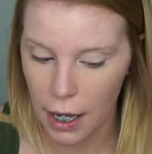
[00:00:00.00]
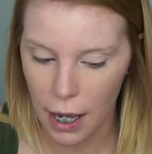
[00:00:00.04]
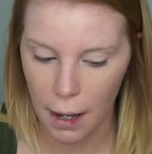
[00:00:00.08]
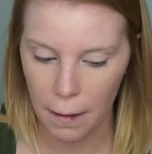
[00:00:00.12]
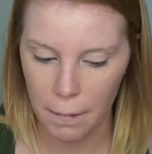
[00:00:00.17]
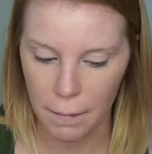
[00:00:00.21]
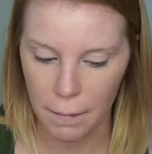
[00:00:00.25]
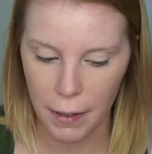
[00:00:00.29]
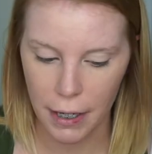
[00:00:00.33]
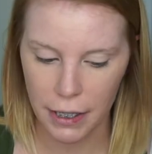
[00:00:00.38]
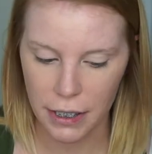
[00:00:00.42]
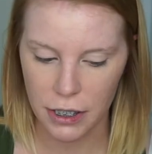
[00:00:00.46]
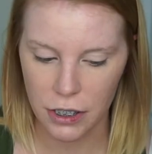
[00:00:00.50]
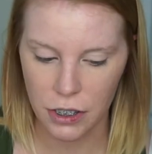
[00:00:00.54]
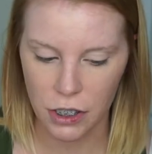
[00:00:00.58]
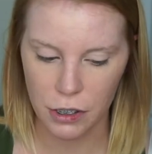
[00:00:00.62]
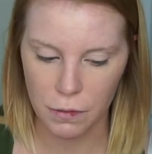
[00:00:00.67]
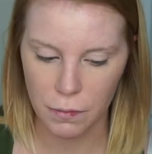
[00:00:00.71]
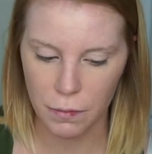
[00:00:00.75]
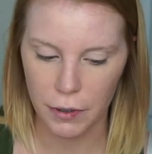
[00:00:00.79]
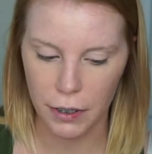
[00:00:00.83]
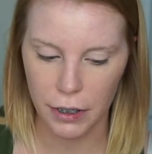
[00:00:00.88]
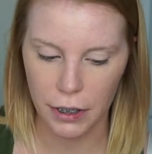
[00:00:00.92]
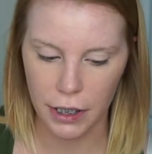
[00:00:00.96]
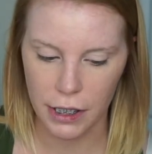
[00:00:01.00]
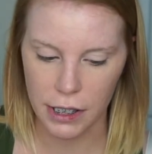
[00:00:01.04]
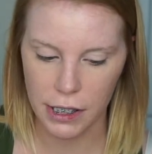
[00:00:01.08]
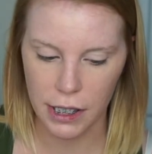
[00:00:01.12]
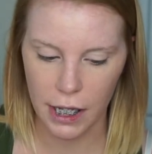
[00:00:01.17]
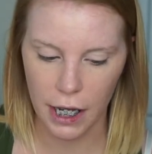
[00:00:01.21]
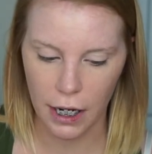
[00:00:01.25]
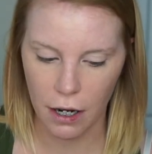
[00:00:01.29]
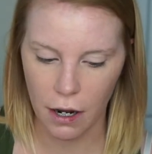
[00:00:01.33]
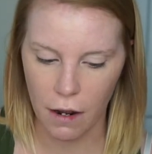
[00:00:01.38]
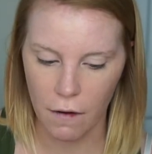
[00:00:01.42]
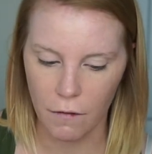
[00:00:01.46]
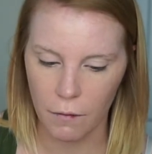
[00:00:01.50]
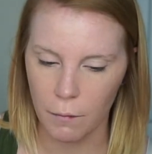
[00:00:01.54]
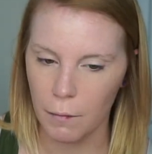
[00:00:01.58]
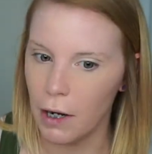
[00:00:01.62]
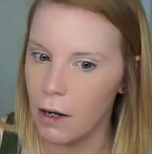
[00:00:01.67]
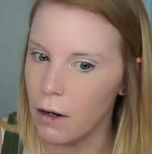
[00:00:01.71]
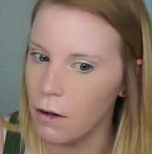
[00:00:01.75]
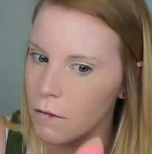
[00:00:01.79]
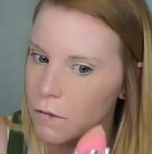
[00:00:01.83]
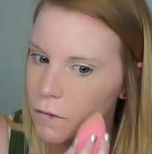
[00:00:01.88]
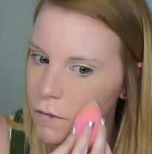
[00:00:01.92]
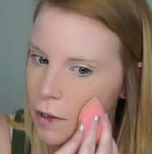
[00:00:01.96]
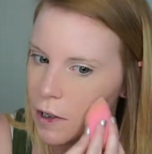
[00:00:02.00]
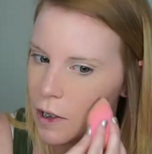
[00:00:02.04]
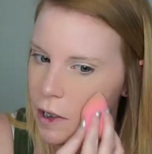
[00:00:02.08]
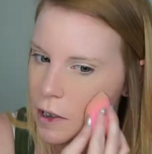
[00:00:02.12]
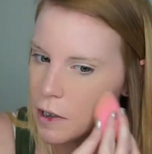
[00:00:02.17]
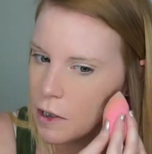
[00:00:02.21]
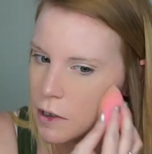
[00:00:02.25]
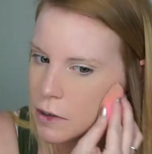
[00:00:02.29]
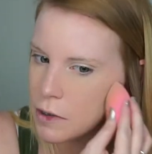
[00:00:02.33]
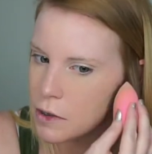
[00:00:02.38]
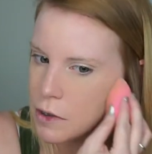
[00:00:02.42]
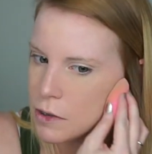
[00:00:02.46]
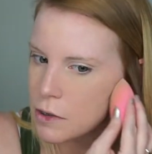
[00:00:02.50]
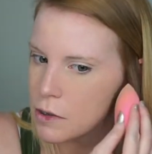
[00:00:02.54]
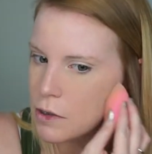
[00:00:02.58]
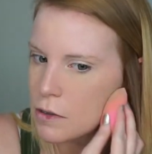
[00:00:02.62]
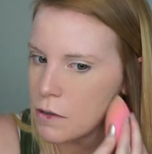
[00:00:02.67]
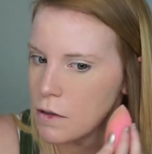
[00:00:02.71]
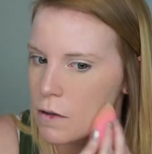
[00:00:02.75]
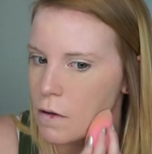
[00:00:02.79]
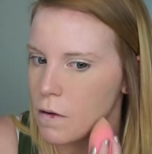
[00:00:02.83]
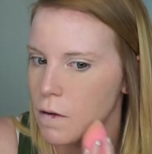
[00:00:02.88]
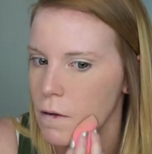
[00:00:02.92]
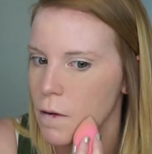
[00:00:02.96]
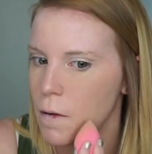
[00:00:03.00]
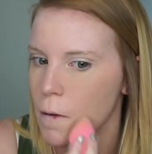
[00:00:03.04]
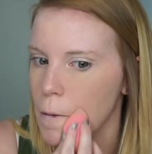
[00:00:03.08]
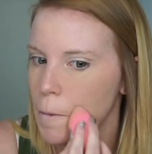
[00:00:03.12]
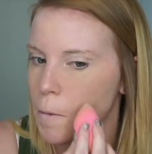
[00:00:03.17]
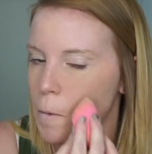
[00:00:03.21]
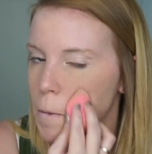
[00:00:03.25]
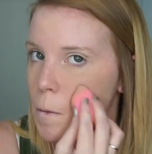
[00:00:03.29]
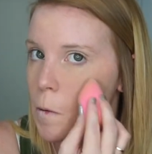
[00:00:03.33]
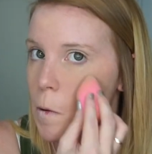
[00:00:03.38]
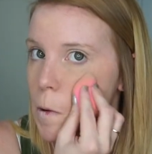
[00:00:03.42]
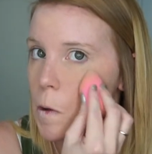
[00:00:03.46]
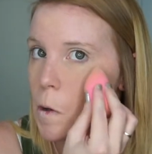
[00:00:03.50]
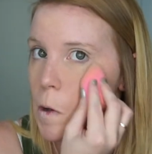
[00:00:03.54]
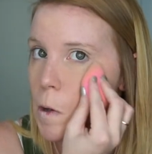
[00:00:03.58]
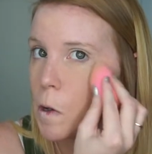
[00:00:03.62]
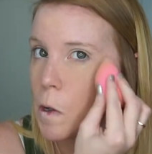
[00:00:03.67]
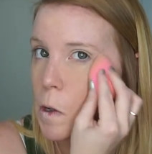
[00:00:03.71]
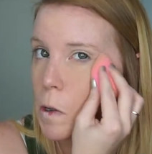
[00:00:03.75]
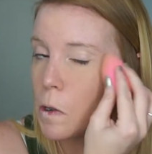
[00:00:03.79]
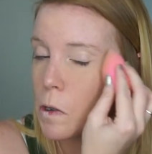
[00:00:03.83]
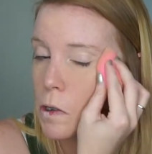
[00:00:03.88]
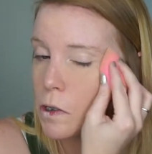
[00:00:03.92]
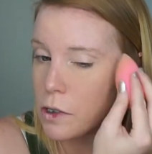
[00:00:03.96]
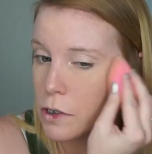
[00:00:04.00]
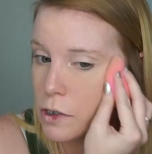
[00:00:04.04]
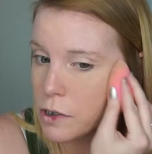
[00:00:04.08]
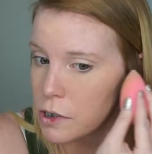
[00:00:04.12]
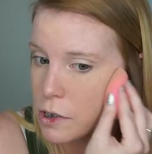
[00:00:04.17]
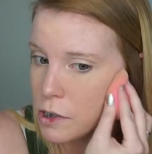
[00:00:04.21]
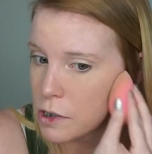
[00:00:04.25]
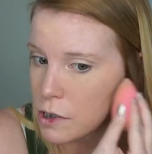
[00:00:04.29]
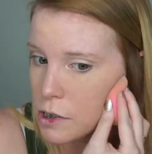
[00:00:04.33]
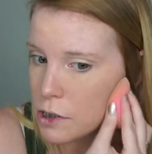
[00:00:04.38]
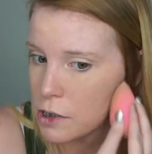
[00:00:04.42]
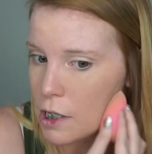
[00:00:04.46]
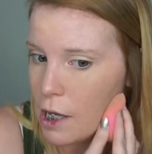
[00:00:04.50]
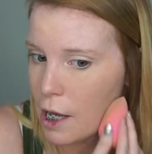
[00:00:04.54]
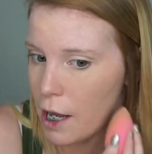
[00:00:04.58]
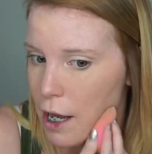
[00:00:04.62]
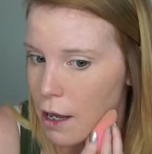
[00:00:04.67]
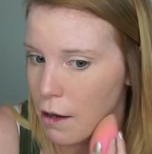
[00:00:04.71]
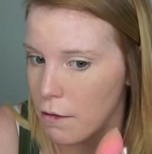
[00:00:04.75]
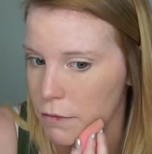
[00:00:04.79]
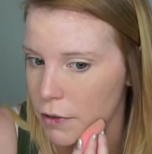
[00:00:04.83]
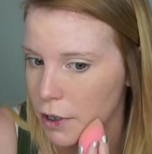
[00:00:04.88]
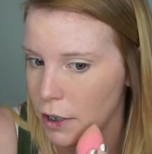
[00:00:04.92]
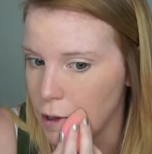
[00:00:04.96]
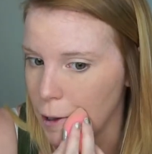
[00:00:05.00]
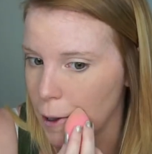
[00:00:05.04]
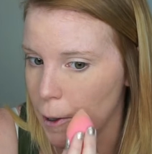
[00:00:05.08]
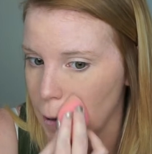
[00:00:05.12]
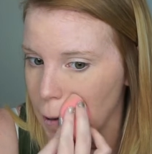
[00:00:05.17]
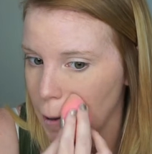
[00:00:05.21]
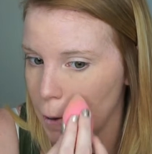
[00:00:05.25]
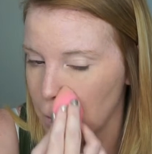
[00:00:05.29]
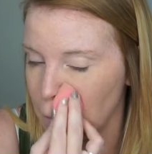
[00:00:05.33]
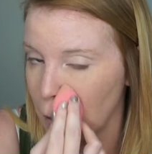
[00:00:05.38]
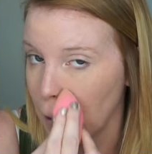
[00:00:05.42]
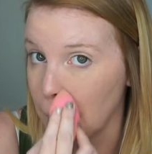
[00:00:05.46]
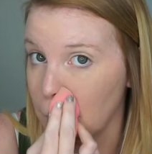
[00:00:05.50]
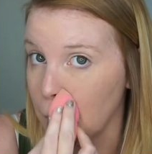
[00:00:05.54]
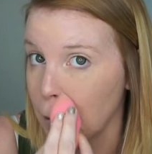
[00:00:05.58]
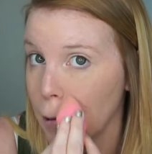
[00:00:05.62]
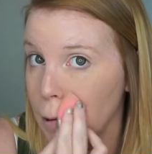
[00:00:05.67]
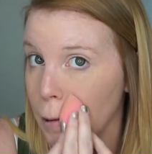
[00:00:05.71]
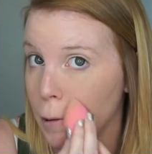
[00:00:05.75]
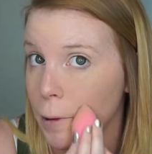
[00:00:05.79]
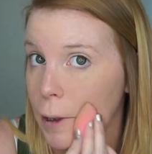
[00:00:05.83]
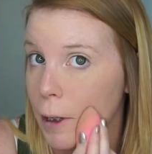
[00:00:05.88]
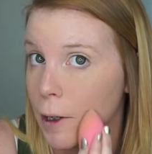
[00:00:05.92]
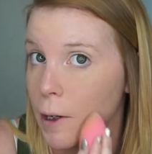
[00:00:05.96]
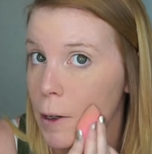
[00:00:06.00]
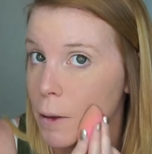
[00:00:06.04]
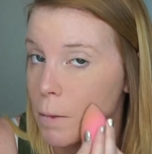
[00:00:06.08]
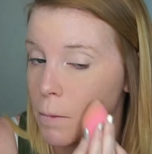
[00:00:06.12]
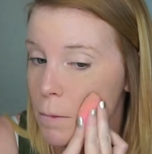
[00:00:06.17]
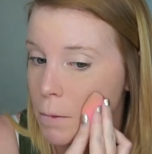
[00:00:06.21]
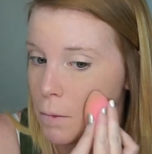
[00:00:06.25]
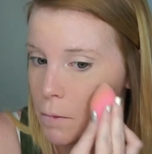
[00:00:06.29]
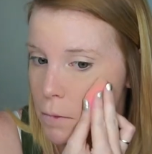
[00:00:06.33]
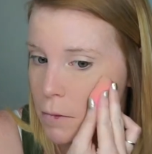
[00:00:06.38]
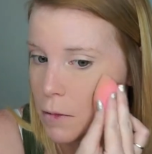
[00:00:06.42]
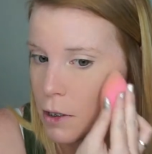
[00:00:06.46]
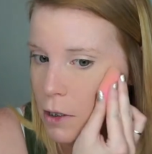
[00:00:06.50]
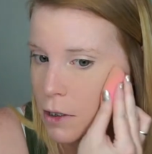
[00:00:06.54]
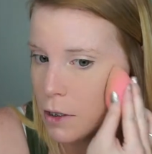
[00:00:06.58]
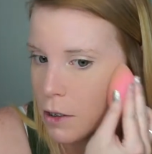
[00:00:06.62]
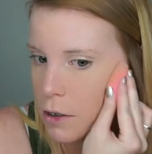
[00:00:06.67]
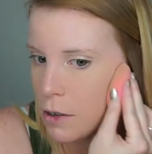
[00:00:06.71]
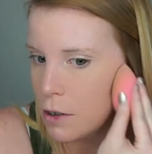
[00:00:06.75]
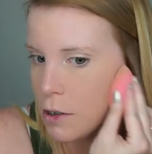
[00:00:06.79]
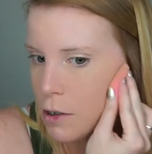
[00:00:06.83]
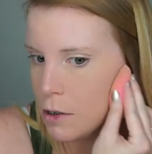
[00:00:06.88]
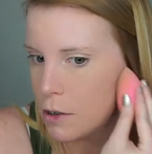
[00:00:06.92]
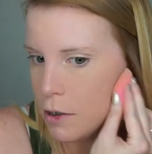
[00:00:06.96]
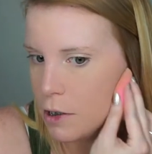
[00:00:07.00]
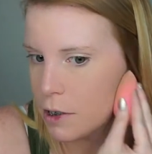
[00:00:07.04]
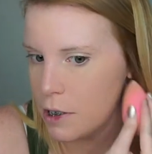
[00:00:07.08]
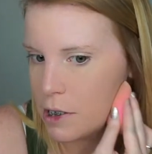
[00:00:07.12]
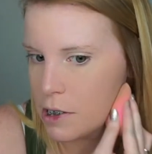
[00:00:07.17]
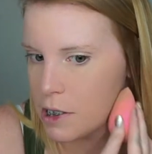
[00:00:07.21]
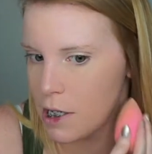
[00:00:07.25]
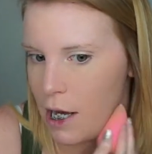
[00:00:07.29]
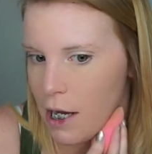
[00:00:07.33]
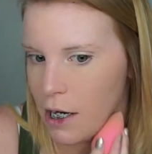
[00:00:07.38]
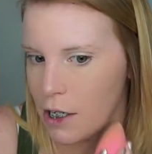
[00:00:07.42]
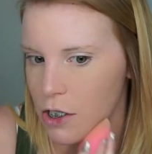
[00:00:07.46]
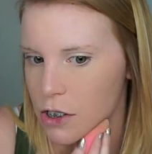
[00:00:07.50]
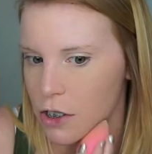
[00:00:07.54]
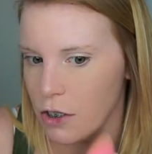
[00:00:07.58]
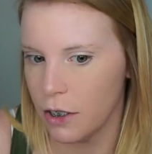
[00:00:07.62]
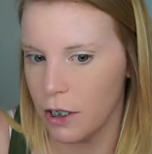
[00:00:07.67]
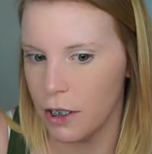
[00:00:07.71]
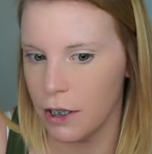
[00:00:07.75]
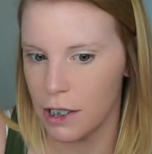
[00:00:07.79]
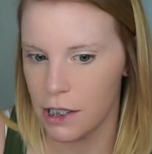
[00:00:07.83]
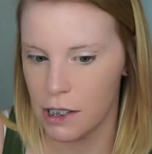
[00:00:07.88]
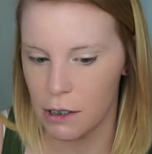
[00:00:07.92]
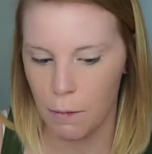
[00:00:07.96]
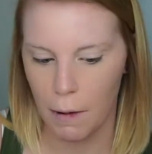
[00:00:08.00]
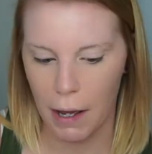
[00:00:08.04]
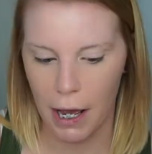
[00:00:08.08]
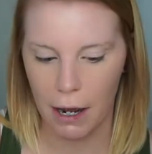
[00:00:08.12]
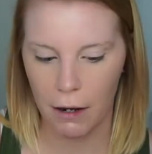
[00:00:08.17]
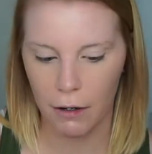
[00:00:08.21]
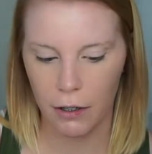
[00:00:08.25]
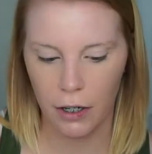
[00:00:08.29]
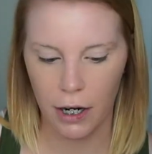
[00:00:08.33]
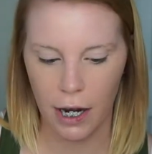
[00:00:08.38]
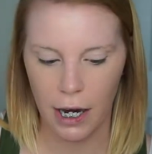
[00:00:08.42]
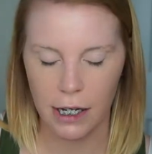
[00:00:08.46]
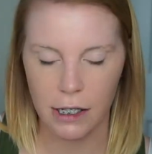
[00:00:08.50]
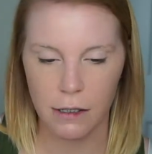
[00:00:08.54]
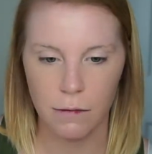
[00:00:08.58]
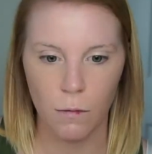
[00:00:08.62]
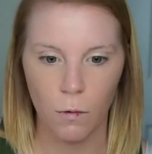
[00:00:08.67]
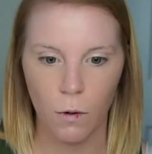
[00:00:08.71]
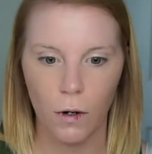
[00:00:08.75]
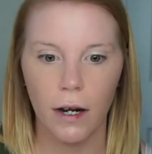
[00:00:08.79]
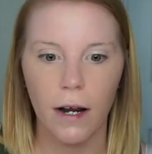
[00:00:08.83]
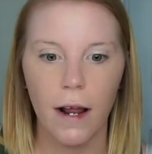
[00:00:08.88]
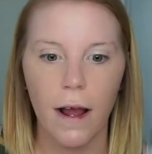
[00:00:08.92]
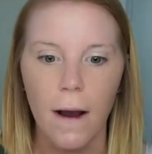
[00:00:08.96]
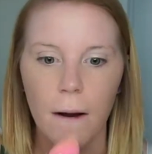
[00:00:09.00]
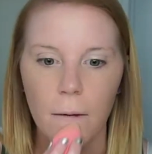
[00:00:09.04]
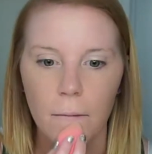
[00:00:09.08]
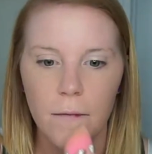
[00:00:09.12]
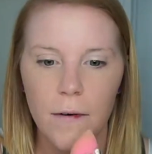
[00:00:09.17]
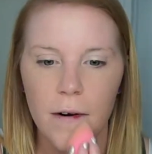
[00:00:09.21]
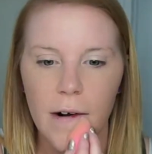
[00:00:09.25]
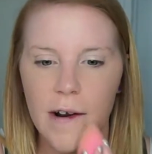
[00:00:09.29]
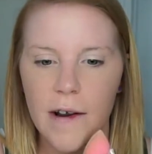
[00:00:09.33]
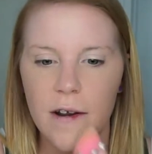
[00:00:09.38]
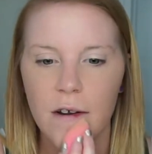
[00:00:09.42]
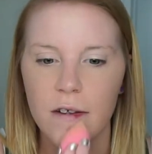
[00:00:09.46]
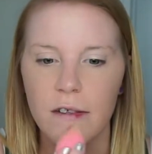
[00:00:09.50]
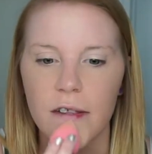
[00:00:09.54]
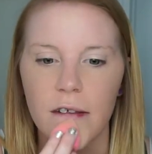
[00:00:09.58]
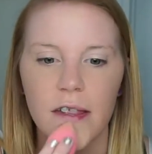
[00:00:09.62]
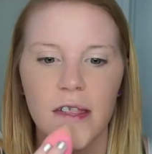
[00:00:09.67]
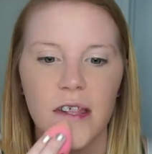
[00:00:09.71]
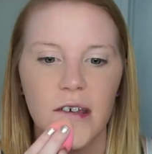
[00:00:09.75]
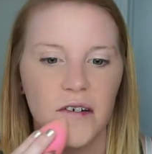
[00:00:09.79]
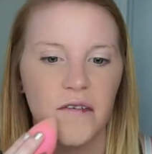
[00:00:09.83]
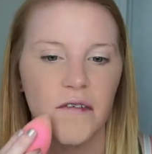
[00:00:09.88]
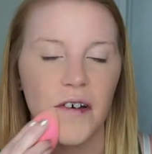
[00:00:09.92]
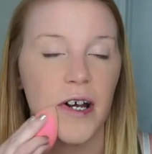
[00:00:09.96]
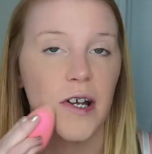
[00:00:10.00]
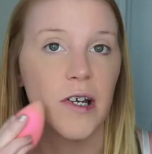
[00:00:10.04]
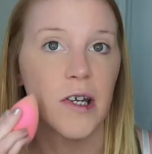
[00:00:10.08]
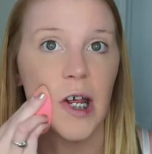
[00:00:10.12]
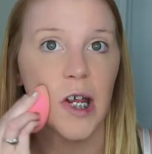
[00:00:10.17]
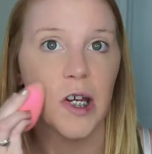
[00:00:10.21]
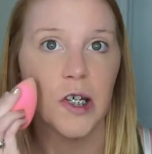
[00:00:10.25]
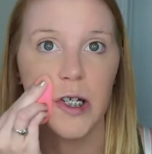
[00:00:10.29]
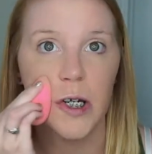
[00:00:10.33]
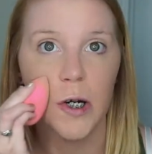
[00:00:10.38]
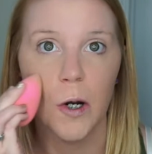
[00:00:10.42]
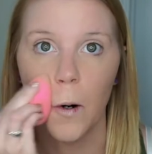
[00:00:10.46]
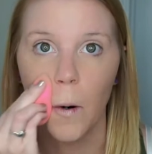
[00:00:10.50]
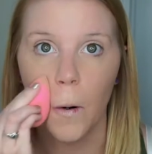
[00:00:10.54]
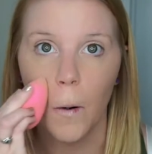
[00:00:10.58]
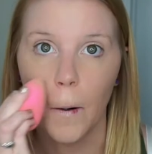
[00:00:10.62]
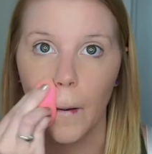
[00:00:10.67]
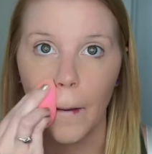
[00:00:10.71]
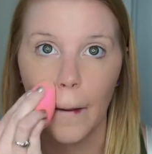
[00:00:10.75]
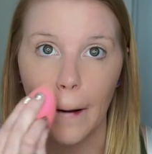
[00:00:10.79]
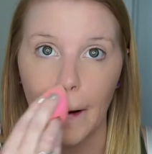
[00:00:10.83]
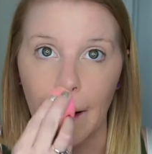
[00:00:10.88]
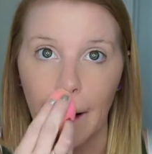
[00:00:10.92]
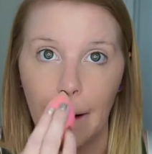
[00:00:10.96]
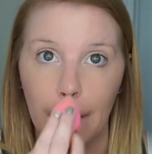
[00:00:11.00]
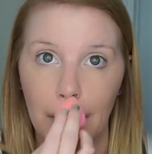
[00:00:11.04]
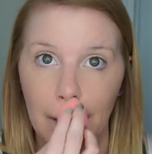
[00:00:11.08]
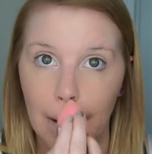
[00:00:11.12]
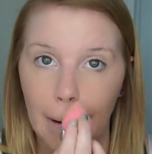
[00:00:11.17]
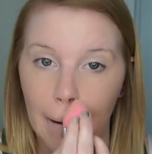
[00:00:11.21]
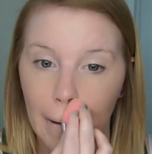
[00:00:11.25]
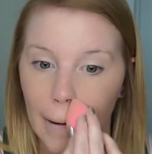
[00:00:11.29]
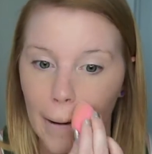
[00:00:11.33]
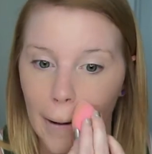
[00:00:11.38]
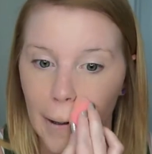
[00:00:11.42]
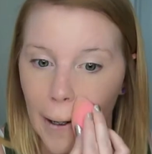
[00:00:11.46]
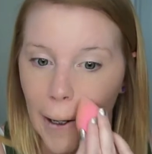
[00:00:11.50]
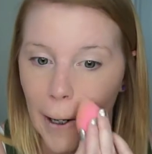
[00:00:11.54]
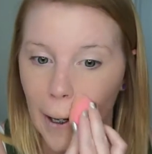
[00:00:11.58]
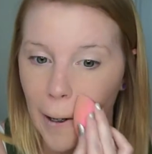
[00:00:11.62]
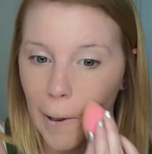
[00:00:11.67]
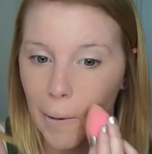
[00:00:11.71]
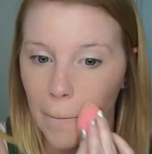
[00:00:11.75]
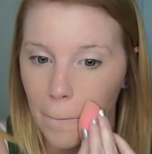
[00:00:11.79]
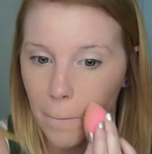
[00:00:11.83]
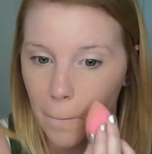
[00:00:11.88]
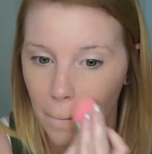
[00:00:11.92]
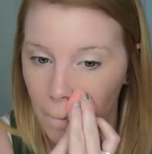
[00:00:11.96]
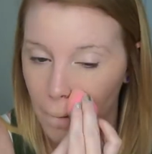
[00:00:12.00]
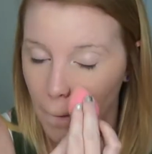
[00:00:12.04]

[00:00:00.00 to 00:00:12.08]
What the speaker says: I'm about to just put this like over my whole face. Just to set everything that might be on there. This powder has more coverage than the foundation or the concealer did.